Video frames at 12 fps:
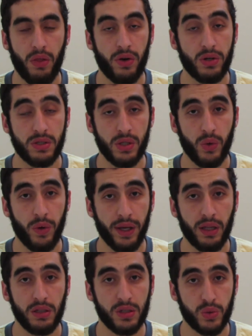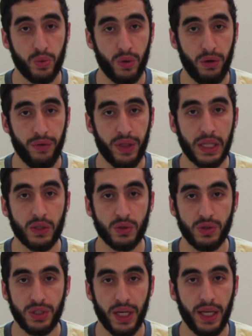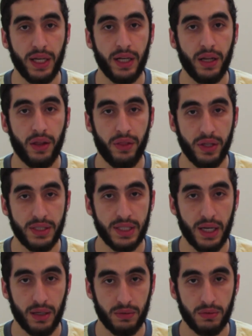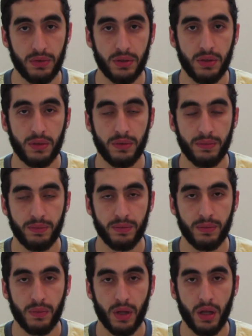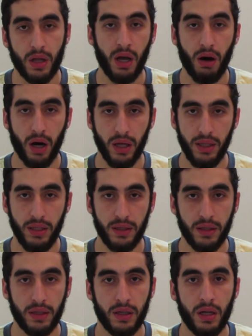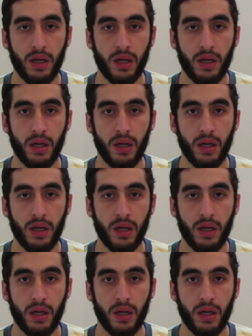There is no English word that contains this sound. Ghain.